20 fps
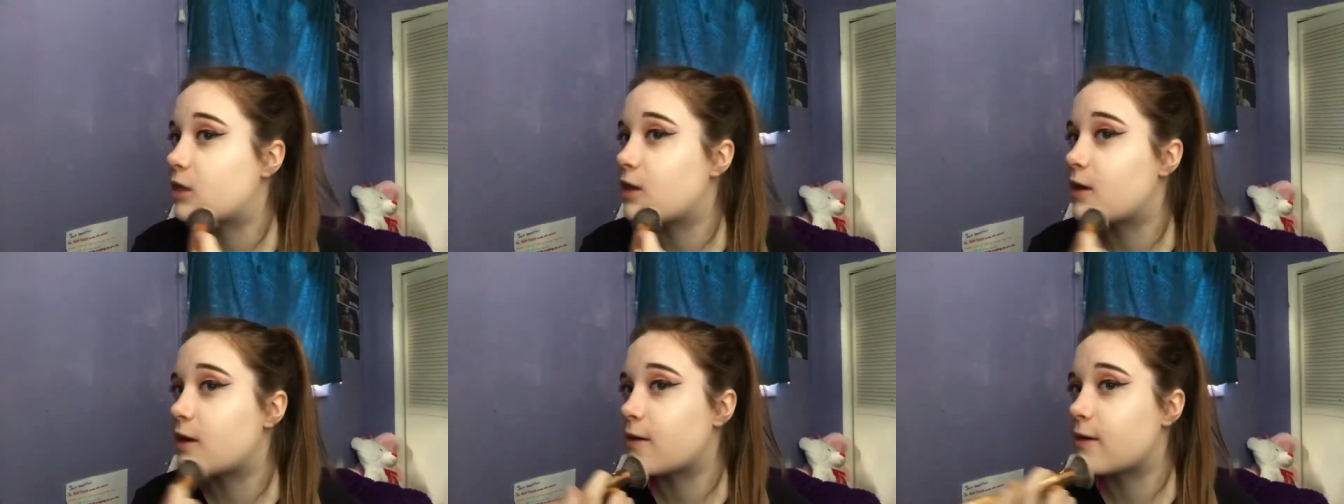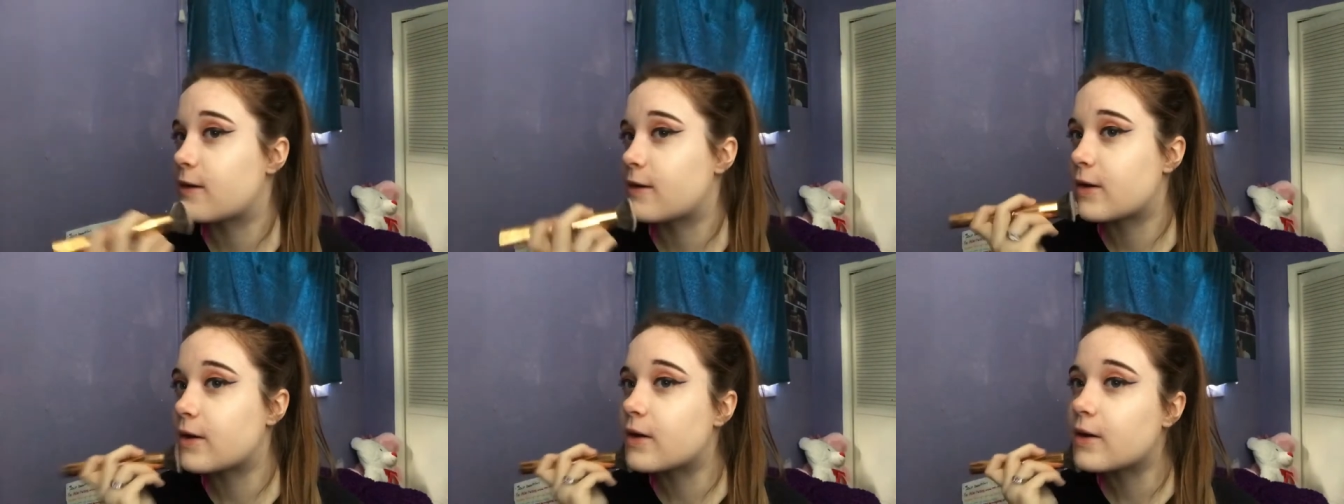
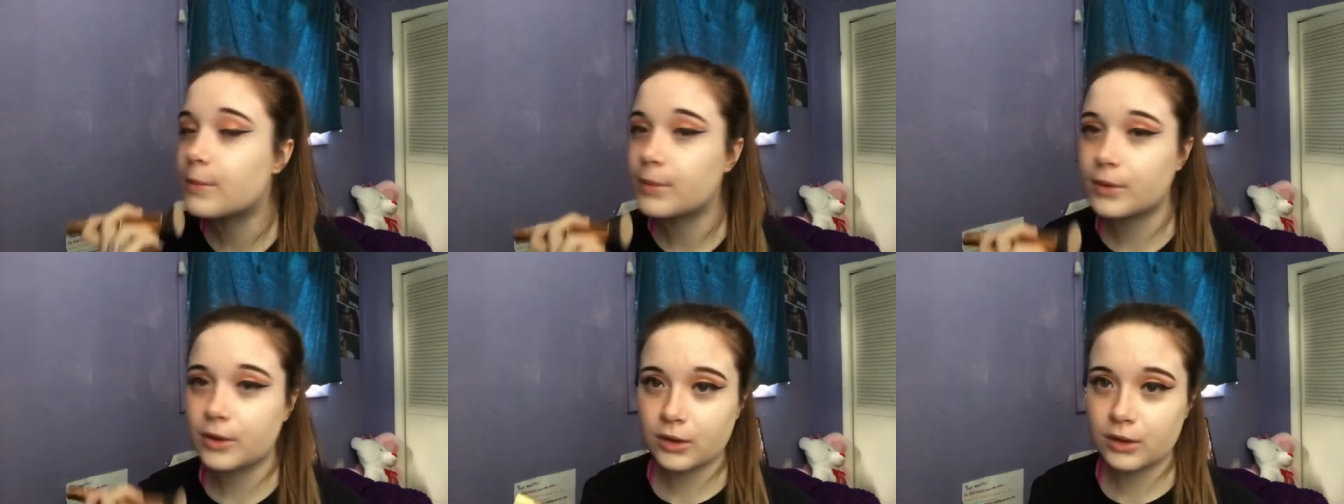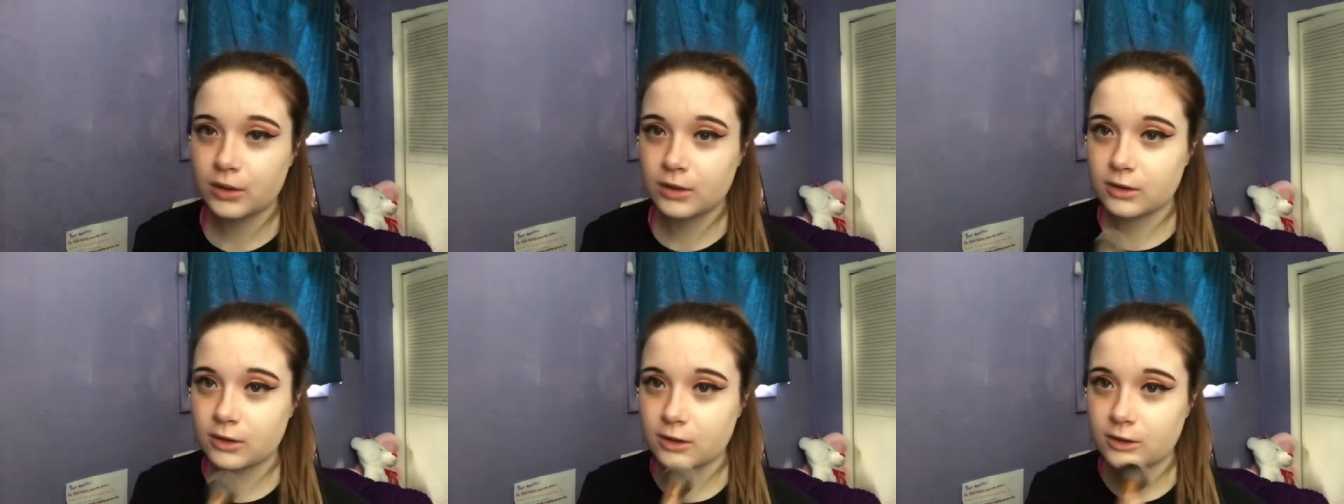Uh, but you
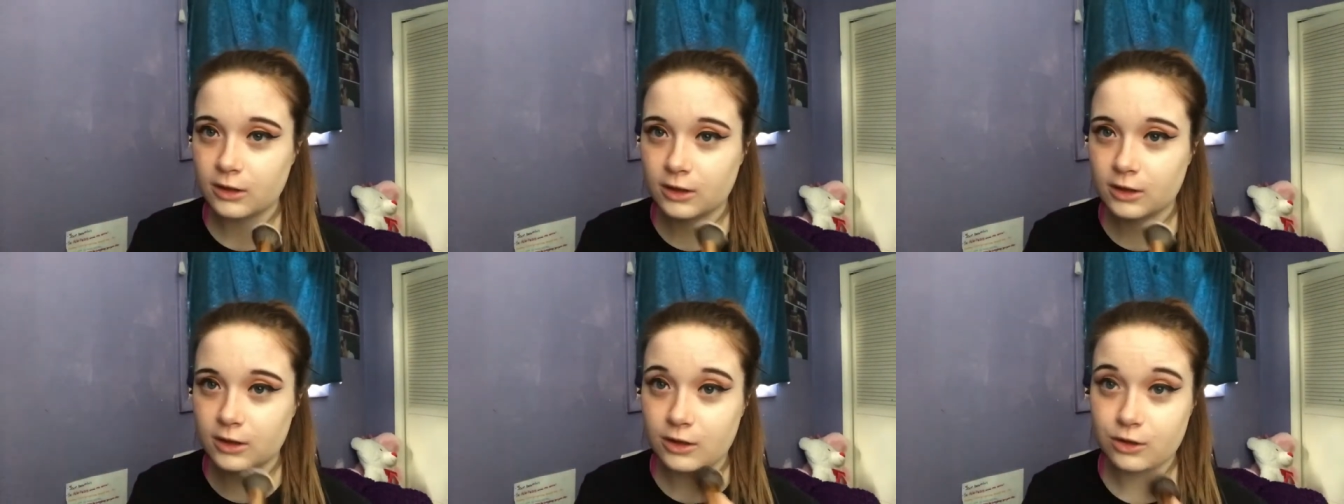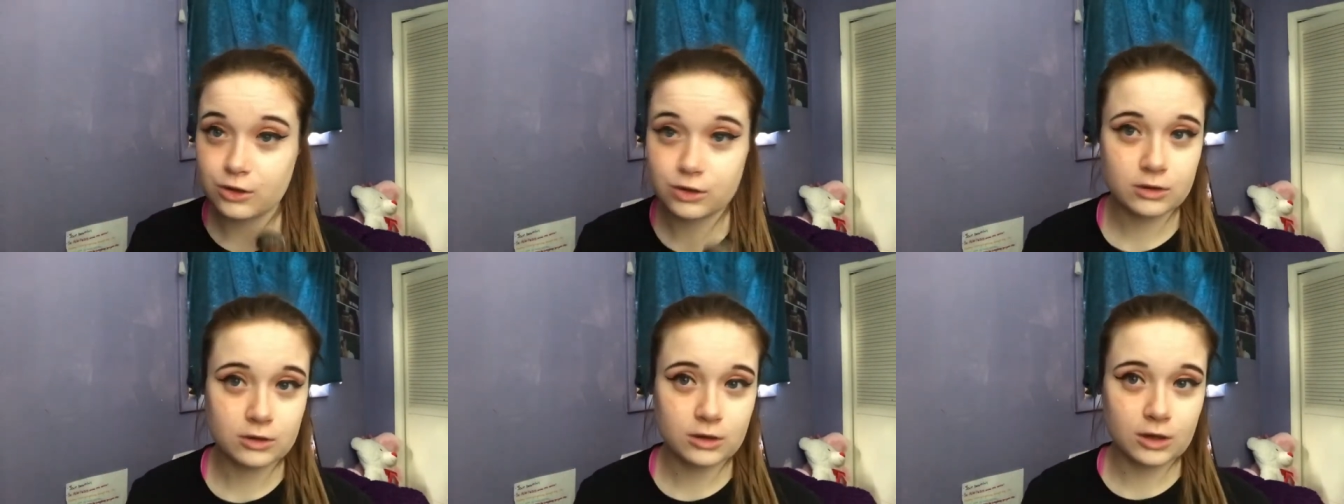can see like it
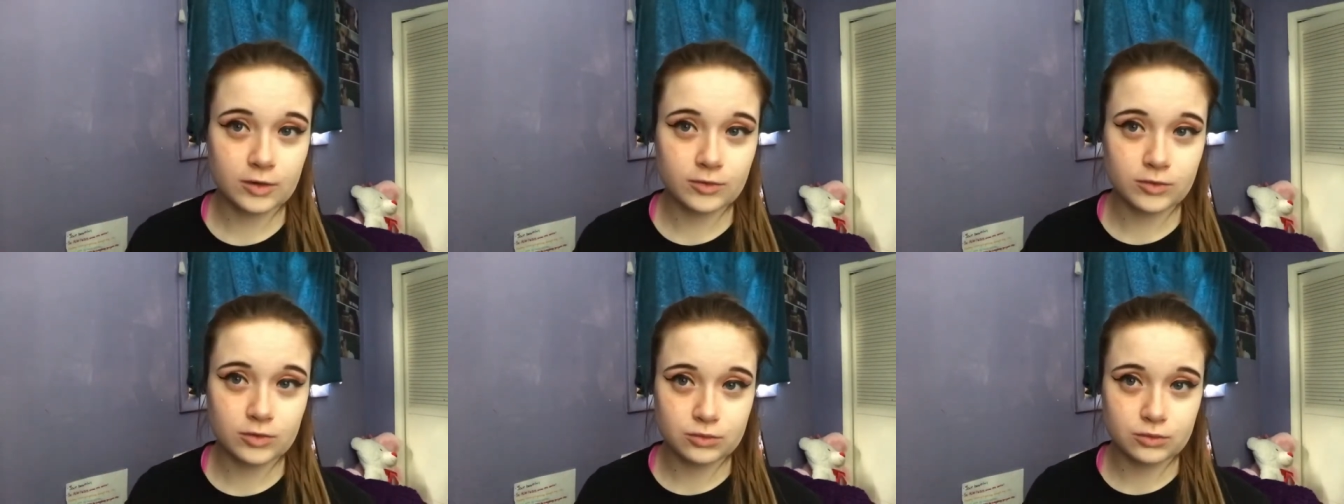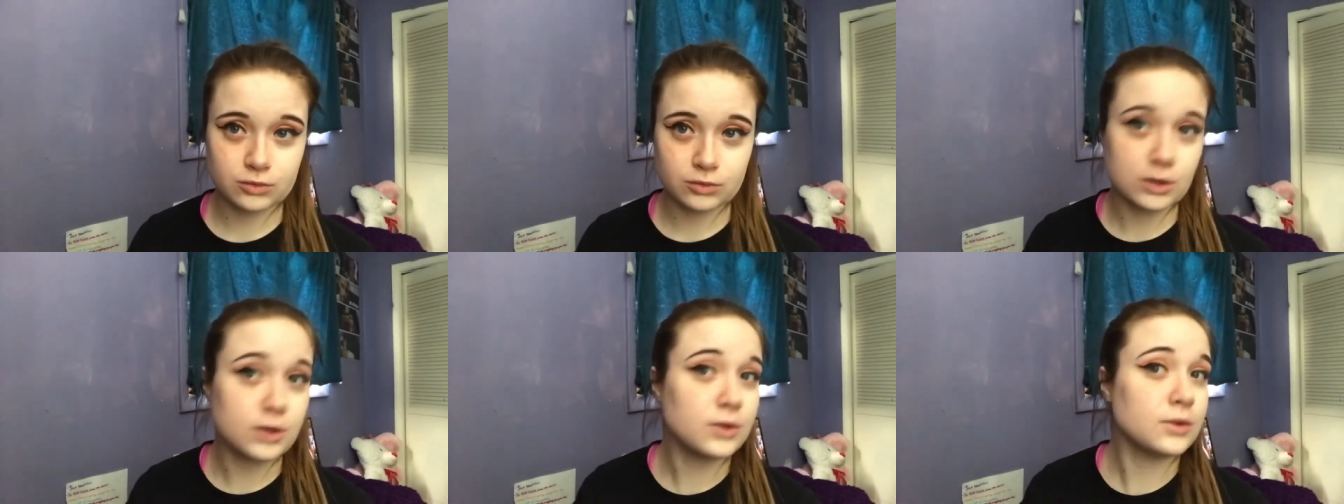just
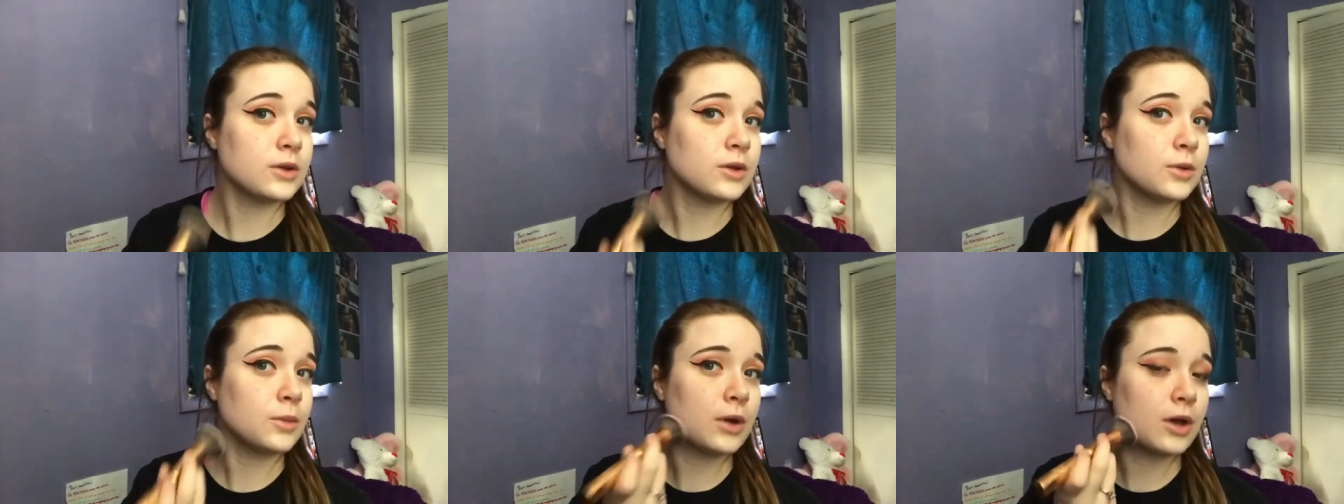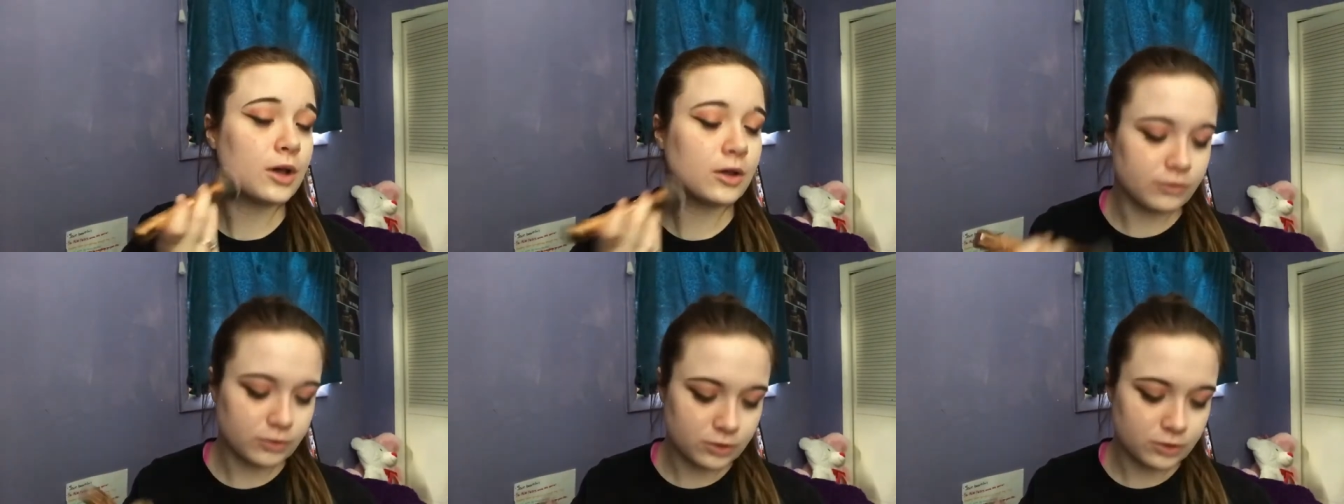covers really, really
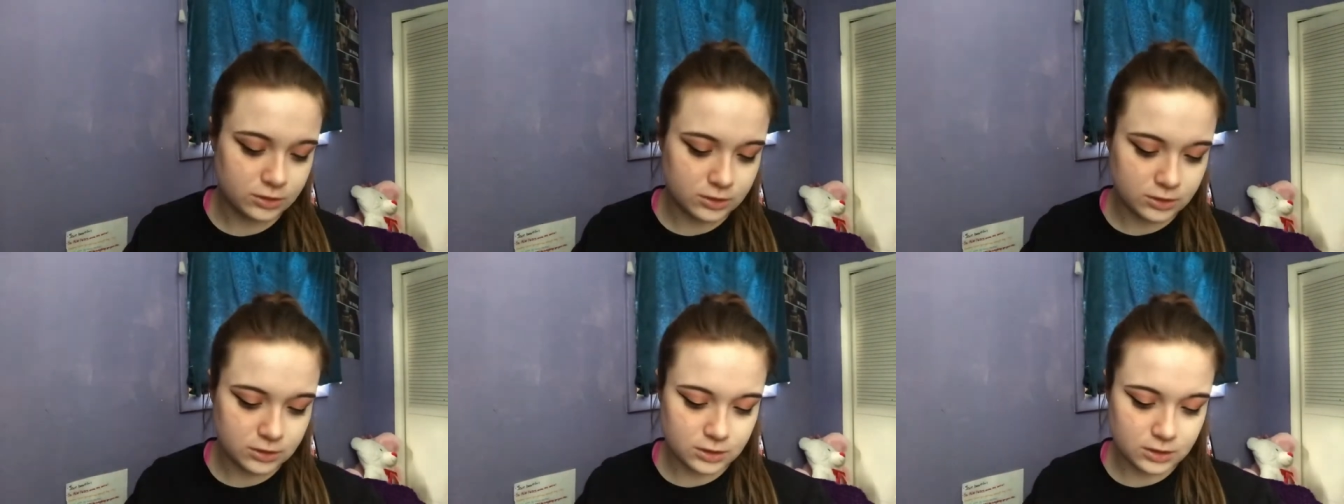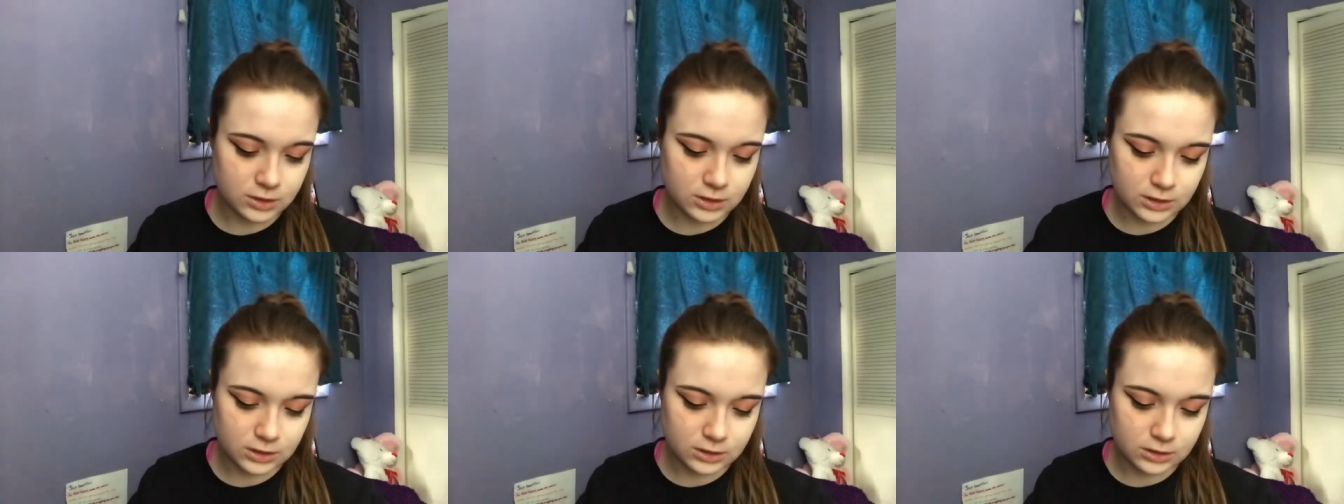well versus
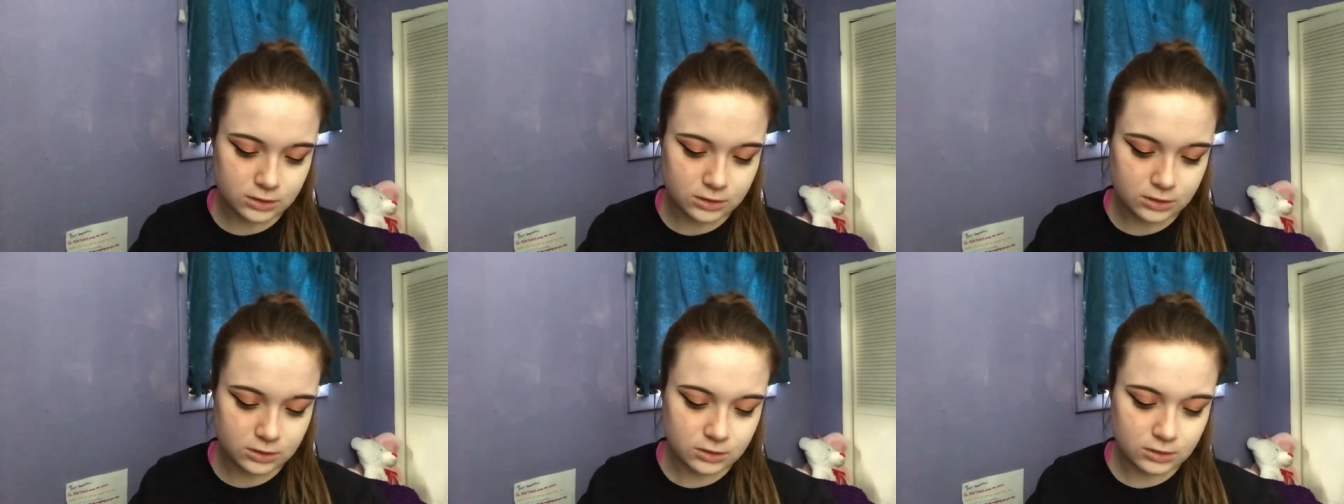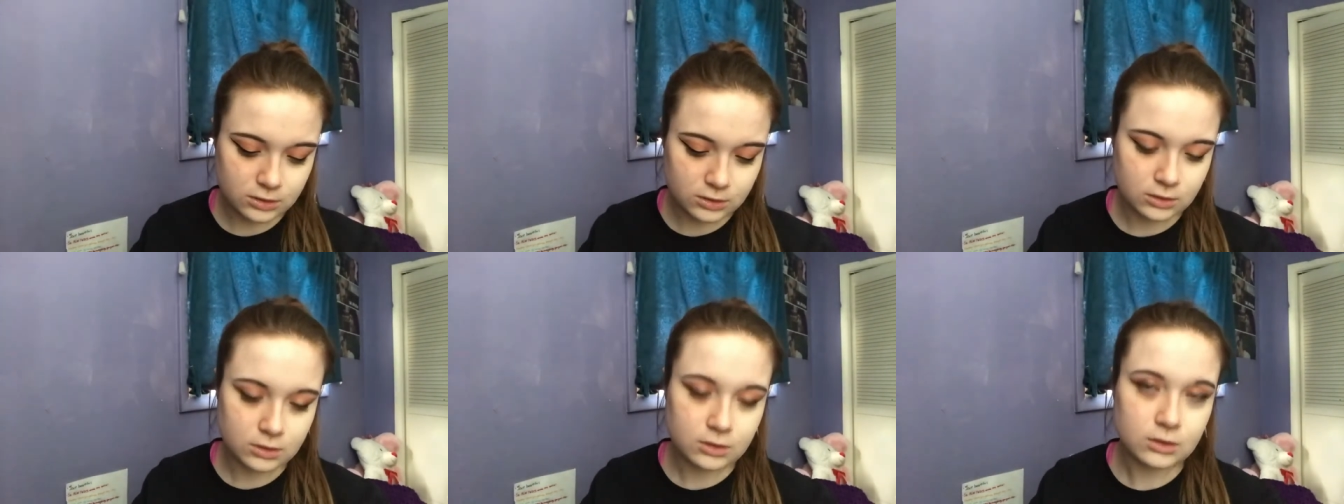this.